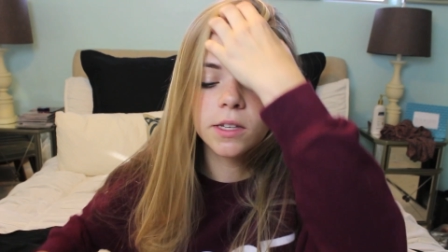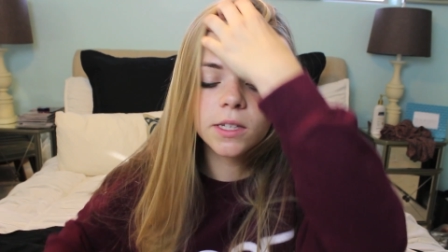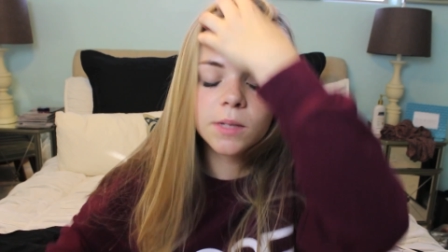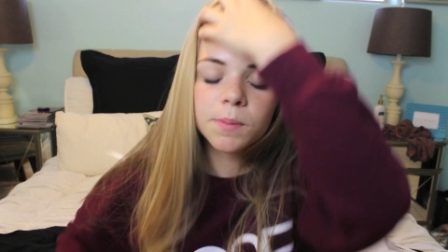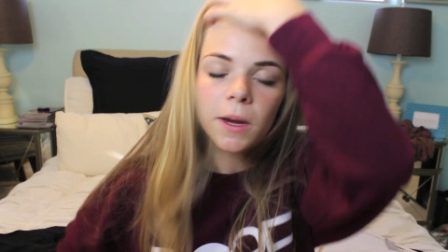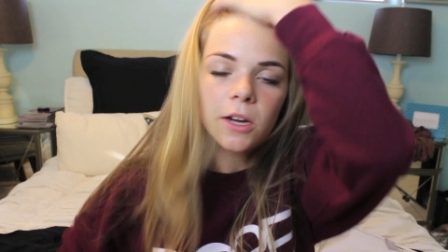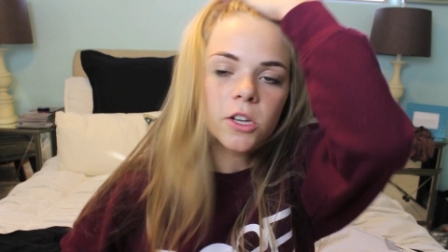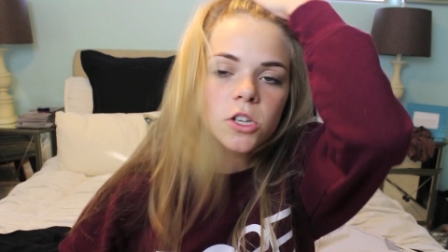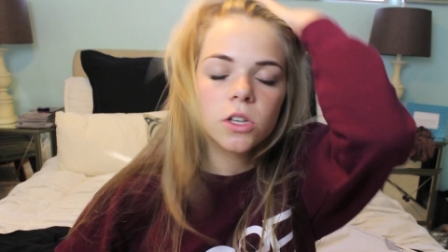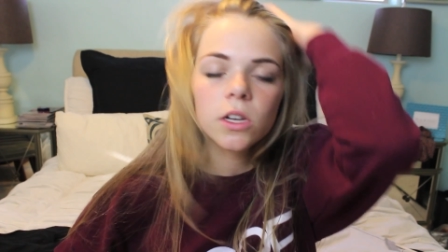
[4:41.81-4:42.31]

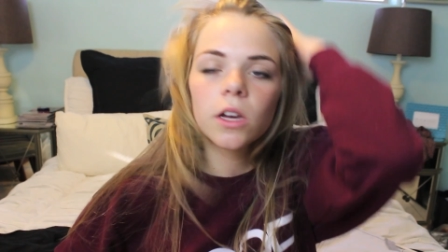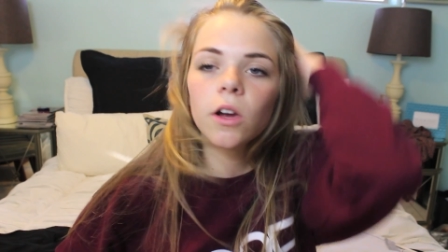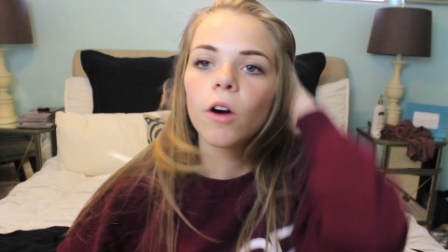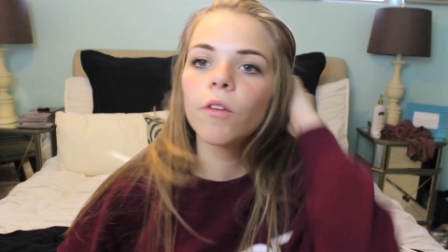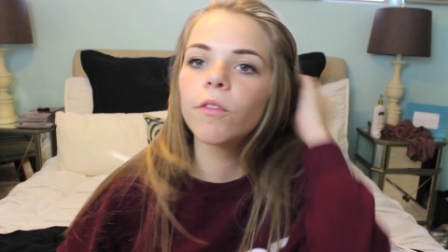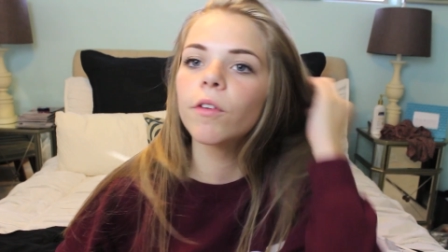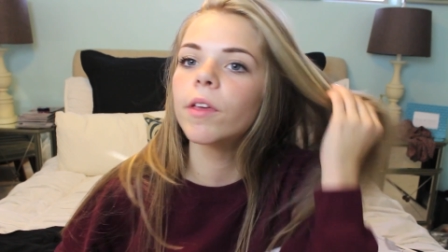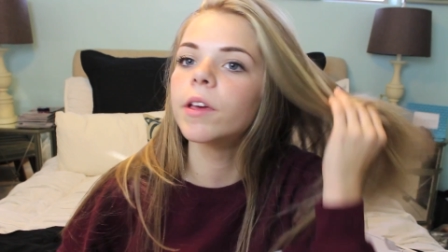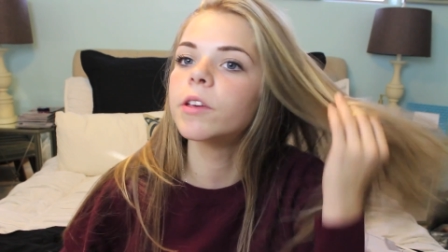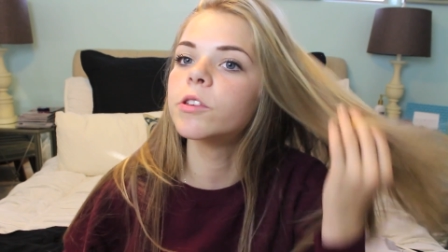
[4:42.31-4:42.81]
especially
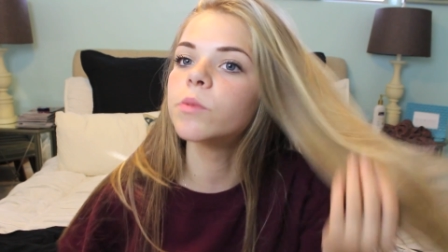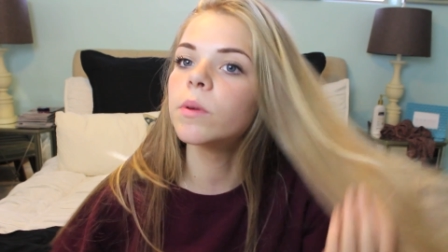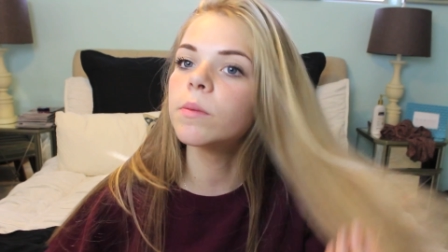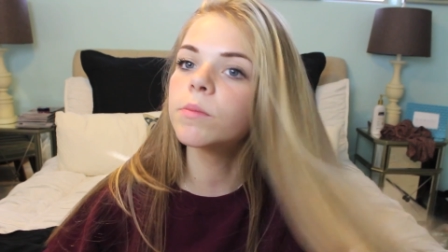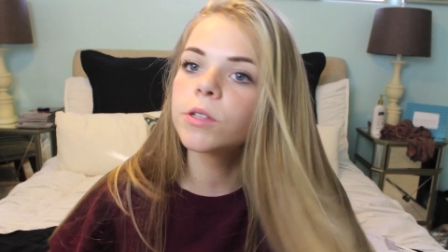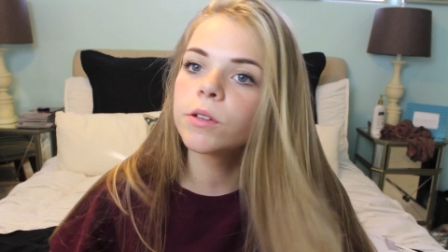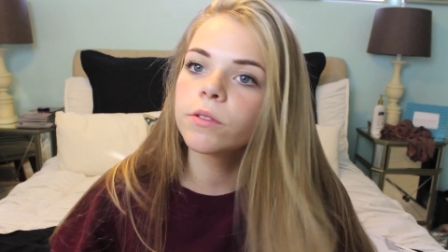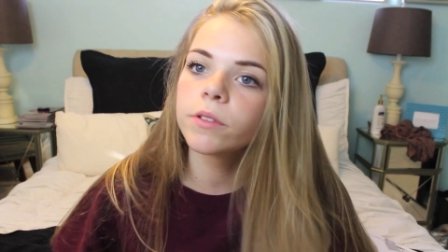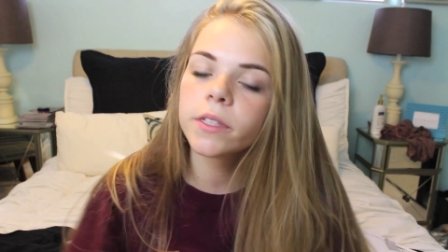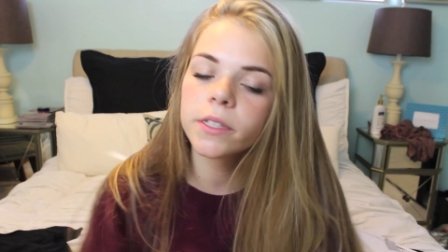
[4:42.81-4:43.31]
over like
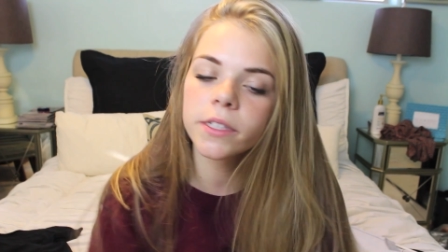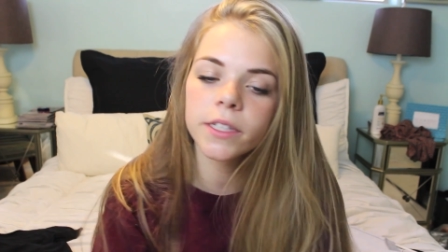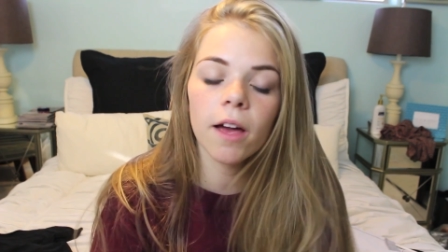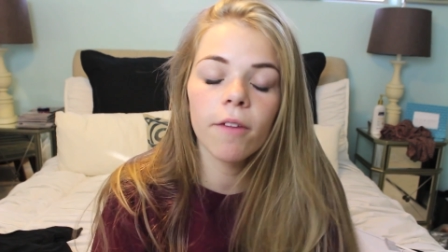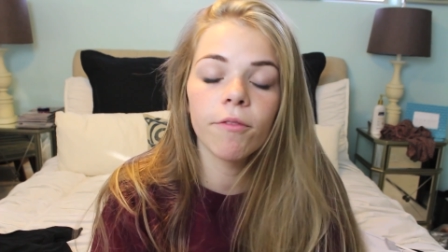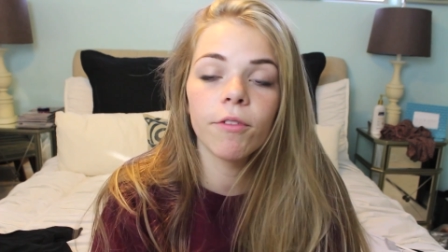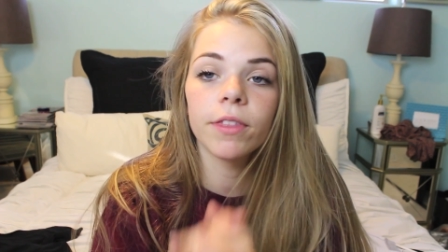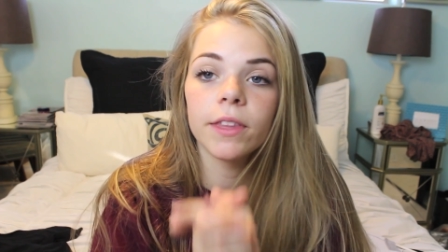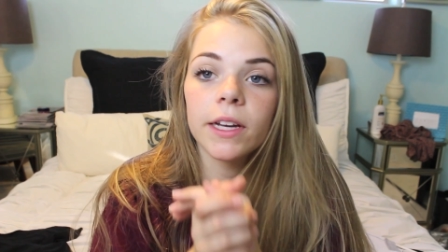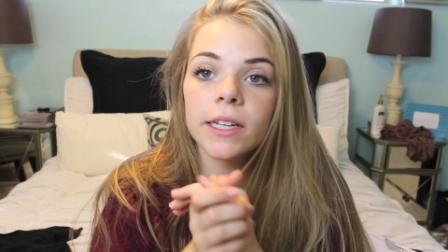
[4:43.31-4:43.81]
swimsuits and
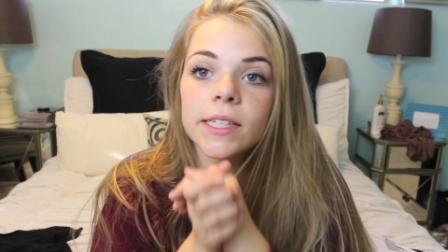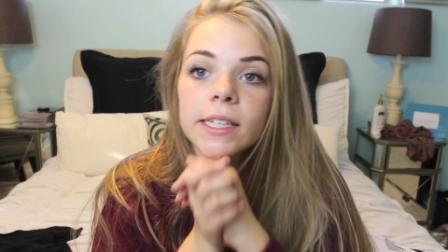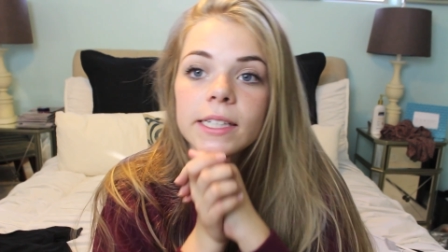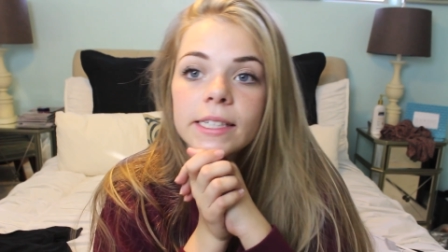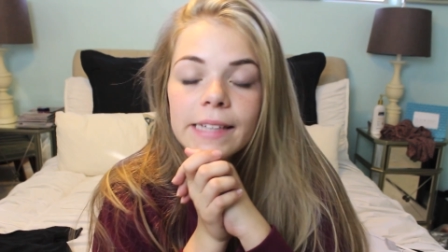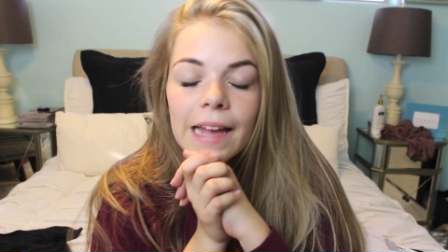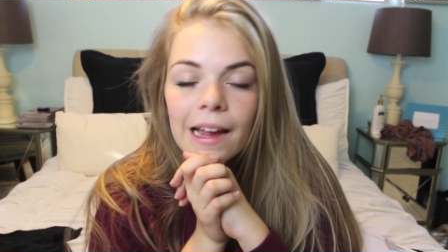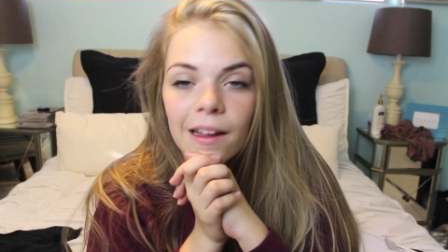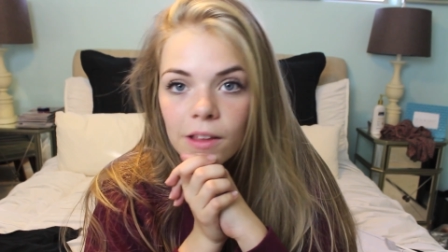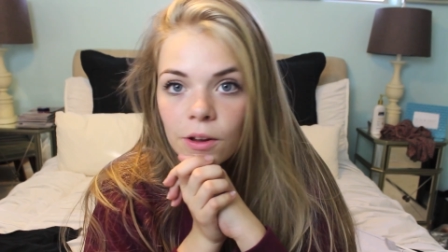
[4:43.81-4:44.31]
stuff, and that's
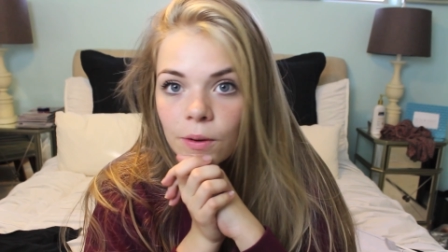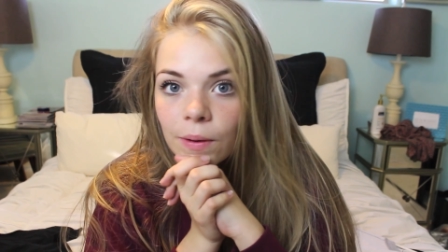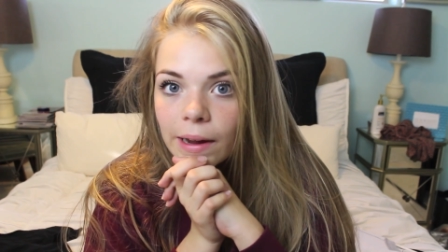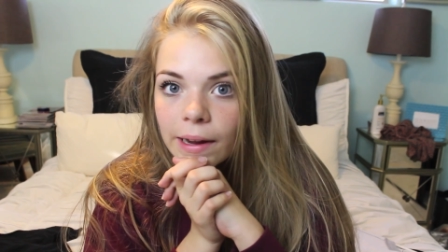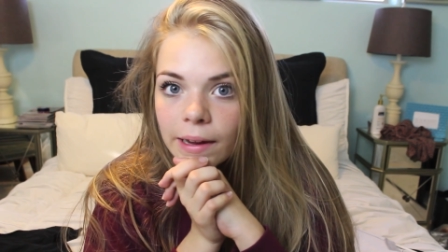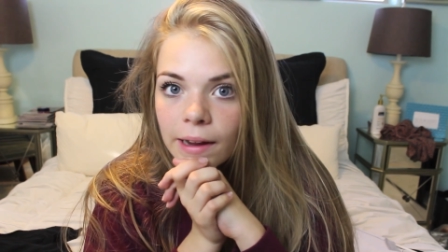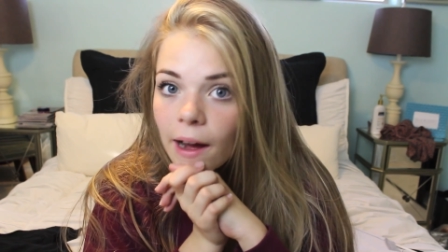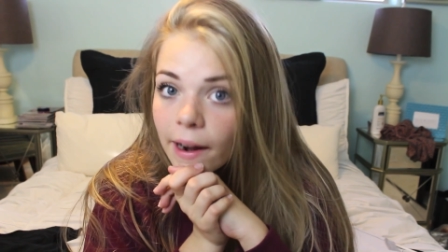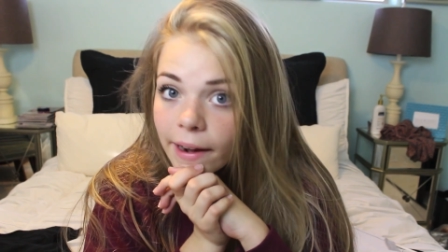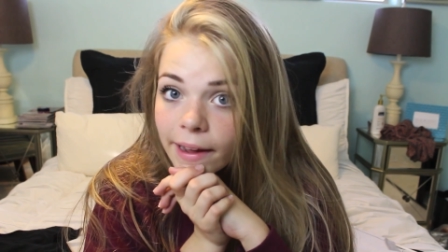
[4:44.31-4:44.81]
exactly
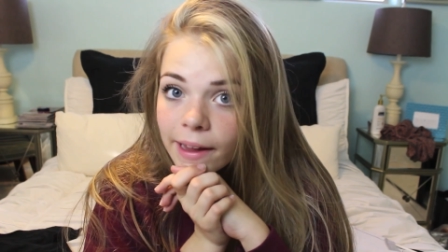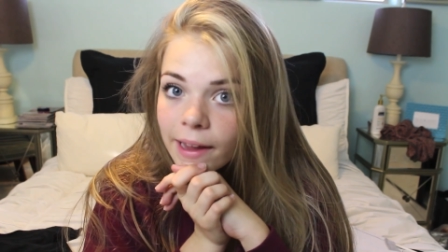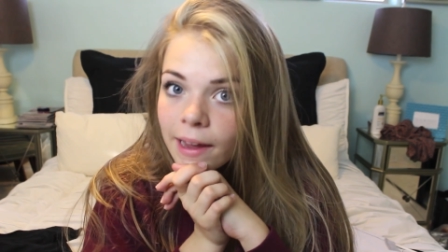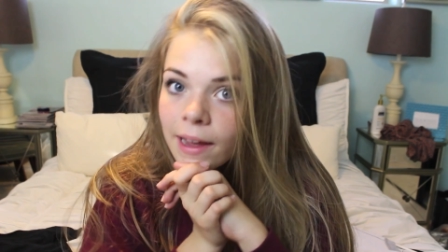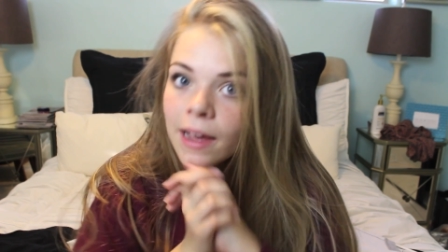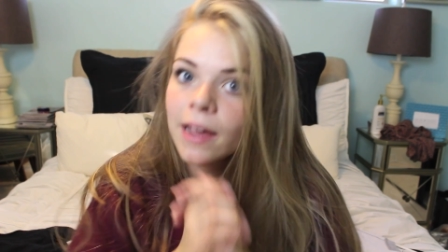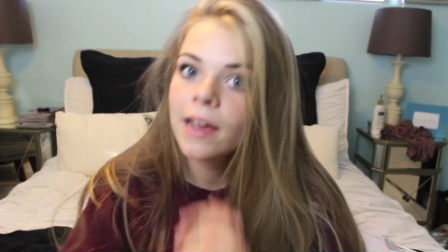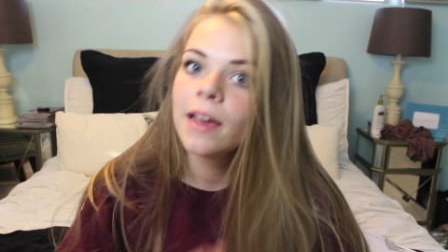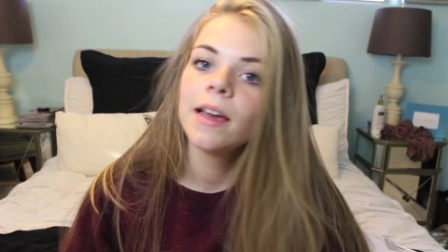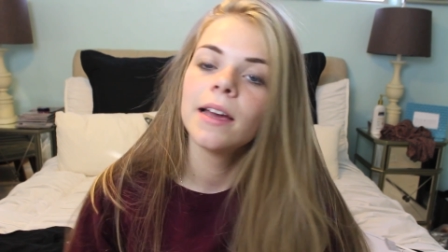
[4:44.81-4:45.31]
why I got it,
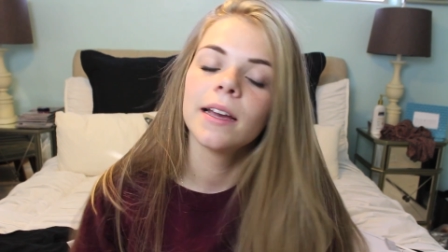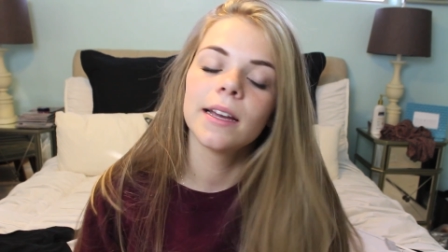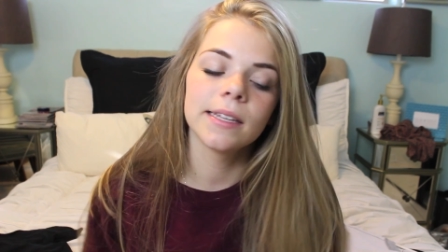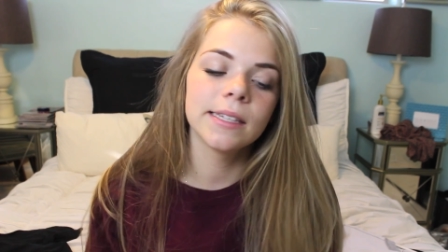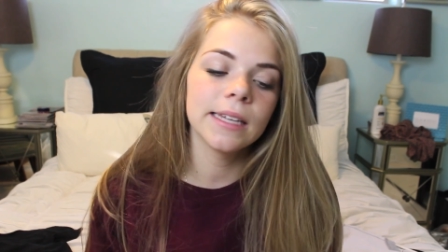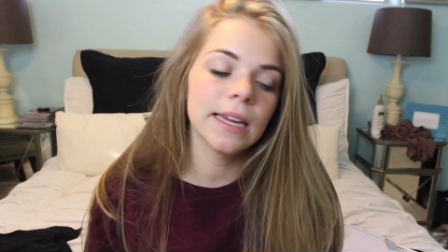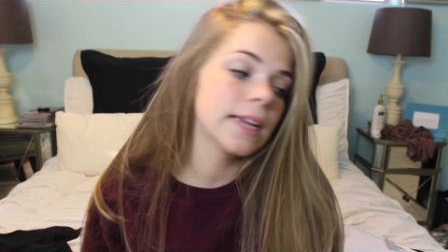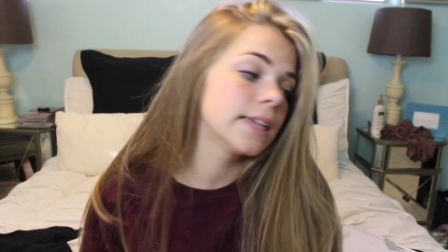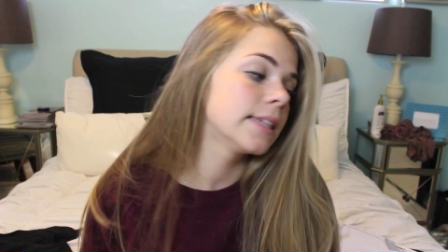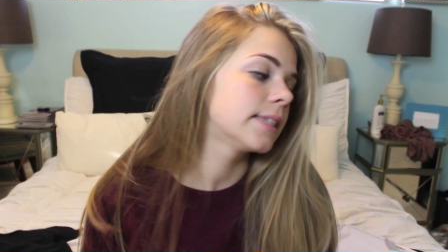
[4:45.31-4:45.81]

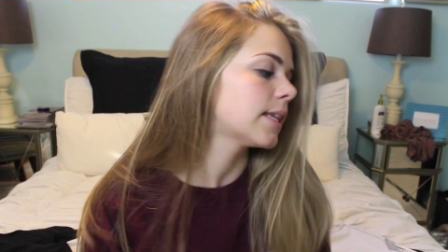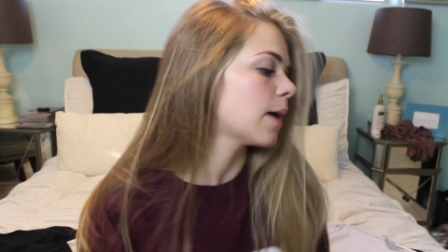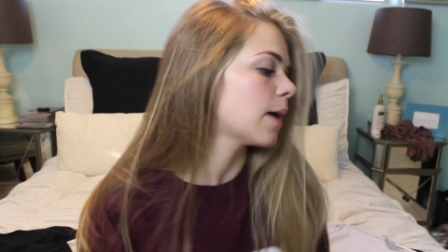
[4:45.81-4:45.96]
because it is